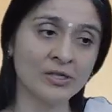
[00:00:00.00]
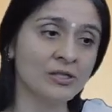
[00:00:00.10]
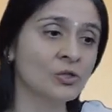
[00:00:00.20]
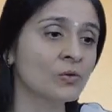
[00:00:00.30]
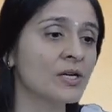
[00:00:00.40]

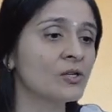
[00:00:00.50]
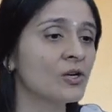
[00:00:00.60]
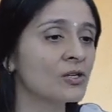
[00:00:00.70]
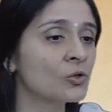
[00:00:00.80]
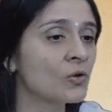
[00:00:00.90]
you are
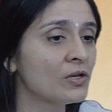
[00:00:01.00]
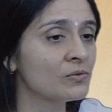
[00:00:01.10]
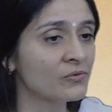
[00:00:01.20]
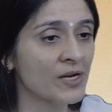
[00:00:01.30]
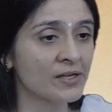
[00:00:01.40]
not
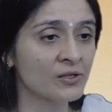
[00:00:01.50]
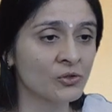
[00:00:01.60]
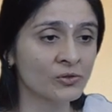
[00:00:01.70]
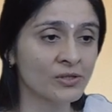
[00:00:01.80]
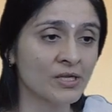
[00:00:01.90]
qualified
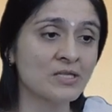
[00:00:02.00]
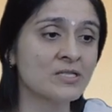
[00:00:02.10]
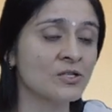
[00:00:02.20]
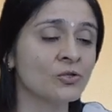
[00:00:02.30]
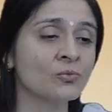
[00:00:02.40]
to
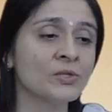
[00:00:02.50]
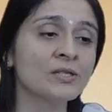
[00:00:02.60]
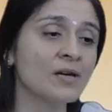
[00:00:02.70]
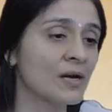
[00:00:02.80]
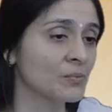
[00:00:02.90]
continue with
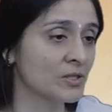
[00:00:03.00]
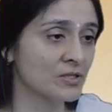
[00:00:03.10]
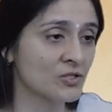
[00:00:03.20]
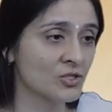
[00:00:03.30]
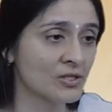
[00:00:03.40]
Rama
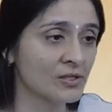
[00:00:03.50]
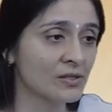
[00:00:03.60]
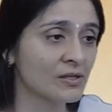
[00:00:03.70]
Drishti.